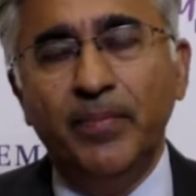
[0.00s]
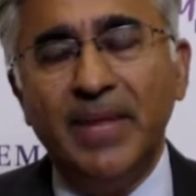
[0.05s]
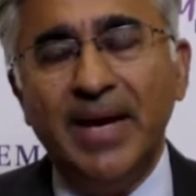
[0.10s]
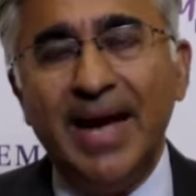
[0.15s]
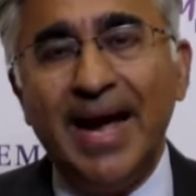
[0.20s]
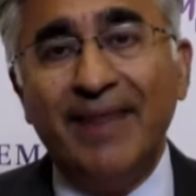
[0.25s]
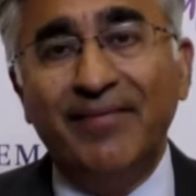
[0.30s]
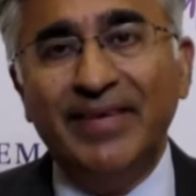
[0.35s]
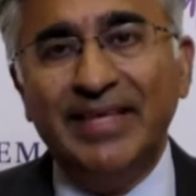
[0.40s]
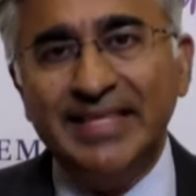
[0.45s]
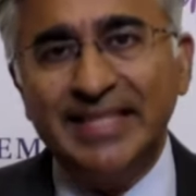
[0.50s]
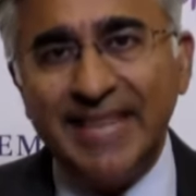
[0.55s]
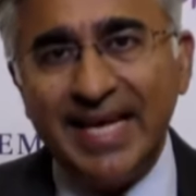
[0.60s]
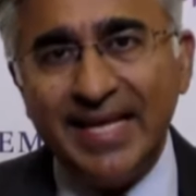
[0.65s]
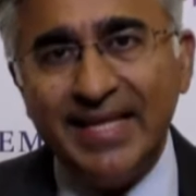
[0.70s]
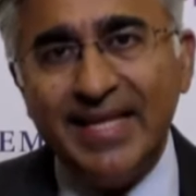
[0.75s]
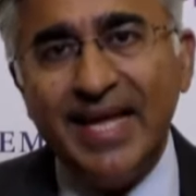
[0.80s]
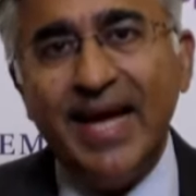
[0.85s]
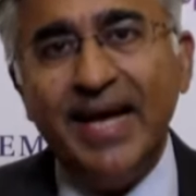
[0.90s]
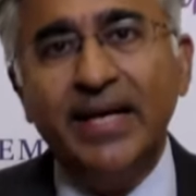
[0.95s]
Having
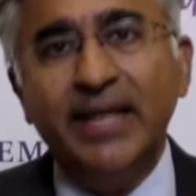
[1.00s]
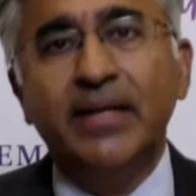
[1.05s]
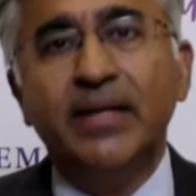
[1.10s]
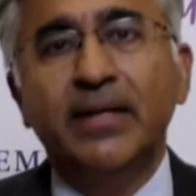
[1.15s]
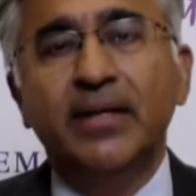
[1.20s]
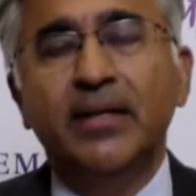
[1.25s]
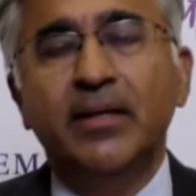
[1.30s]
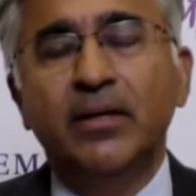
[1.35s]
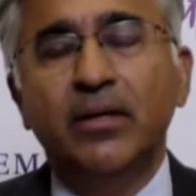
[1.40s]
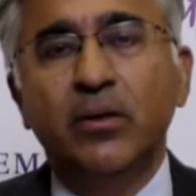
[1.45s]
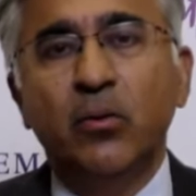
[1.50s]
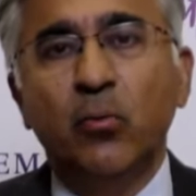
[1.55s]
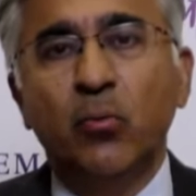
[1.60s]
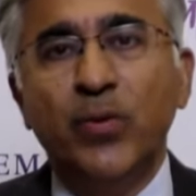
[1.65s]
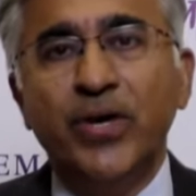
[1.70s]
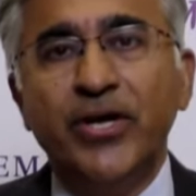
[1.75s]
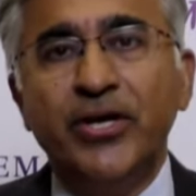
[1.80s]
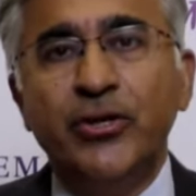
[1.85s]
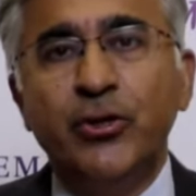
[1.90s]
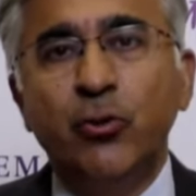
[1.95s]
said that,
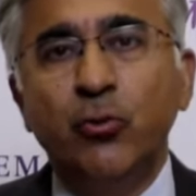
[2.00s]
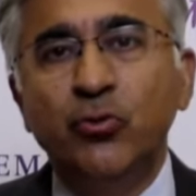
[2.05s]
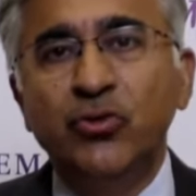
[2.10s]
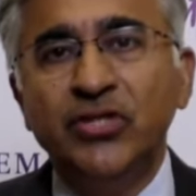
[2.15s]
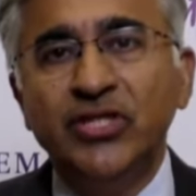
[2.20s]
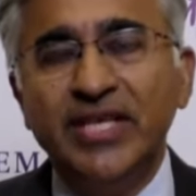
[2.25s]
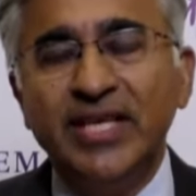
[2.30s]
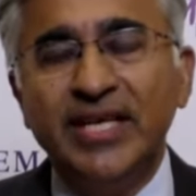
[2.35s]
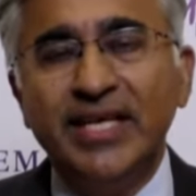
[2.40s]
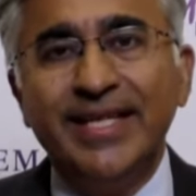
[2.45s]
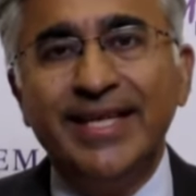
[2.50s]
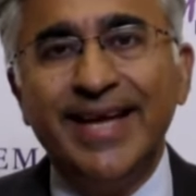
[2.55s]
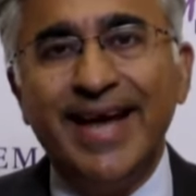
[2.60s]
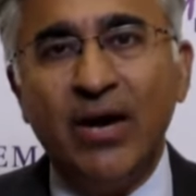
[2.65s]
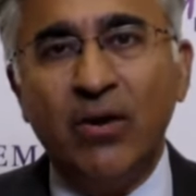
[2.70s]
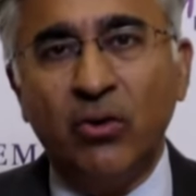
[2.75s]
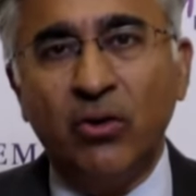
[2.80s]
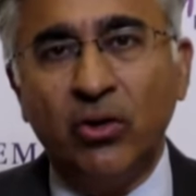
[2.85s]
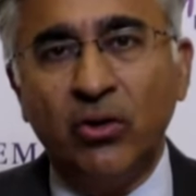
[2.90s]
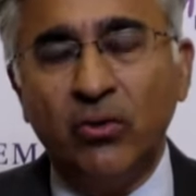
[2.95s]
we do see the
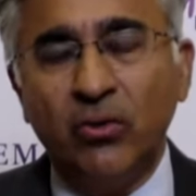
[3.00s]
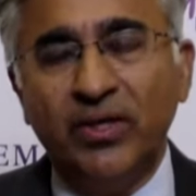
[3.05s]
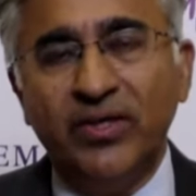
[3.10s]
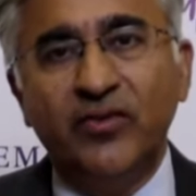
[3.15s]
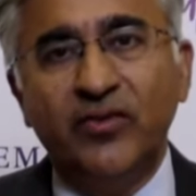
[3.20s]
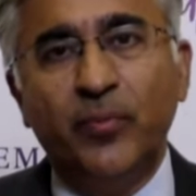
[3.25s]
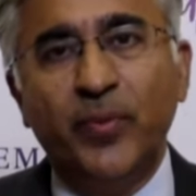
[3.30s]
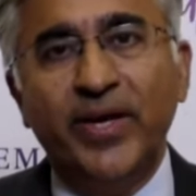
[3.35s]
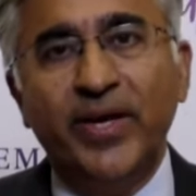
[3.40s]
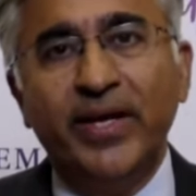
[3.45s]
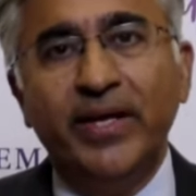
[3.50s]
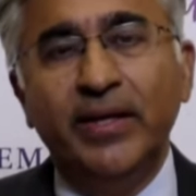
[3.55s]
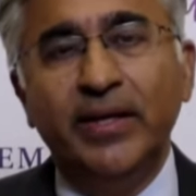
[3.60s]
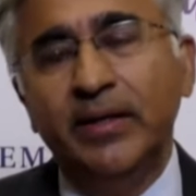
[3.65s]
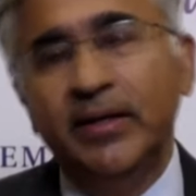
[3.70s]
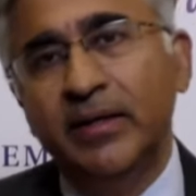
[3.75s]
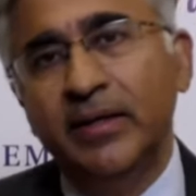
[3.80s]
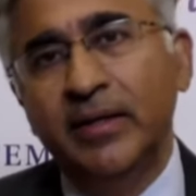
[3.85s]
outlook as being,